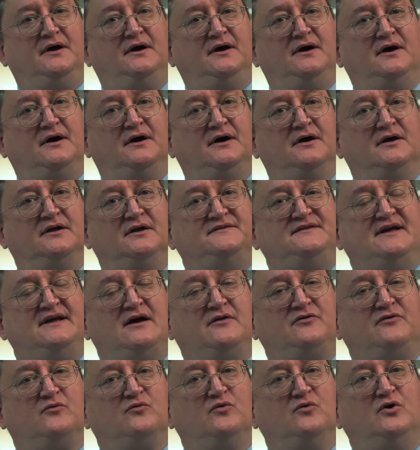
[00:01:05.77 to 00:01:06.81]
uh,
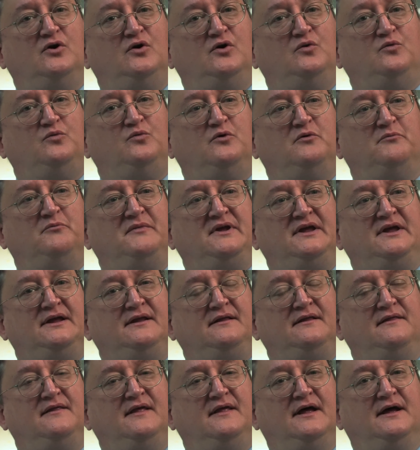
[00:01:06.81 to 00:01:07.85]
down the road will
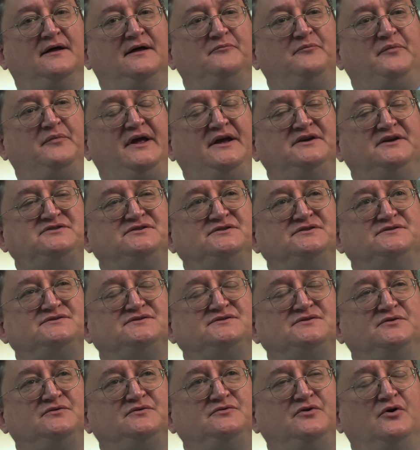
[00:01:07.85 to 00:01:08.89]
mean that patients
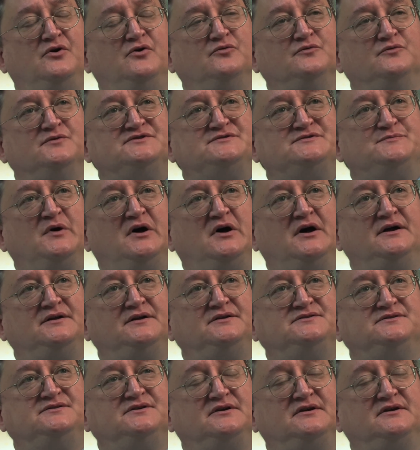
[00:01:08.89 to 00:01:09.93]
who don't
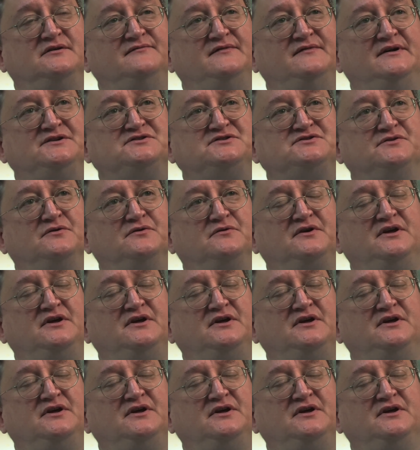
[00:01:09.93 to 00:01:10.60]
respond to conventional